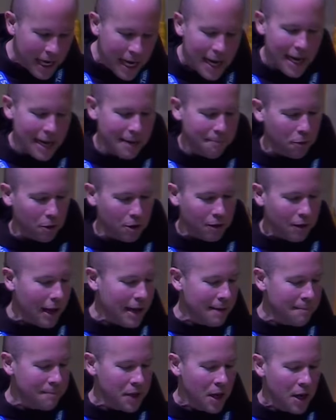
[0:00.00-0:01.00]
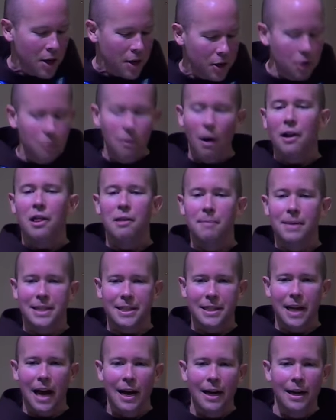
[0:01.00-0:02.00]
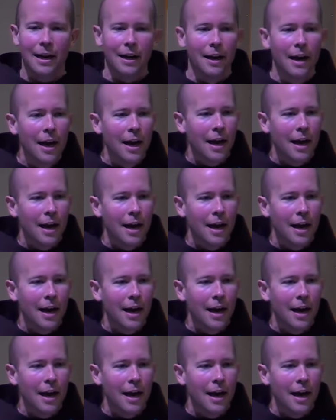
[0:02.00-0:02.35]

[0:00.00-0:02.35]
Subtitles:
and proclaims, "You are the Messiah,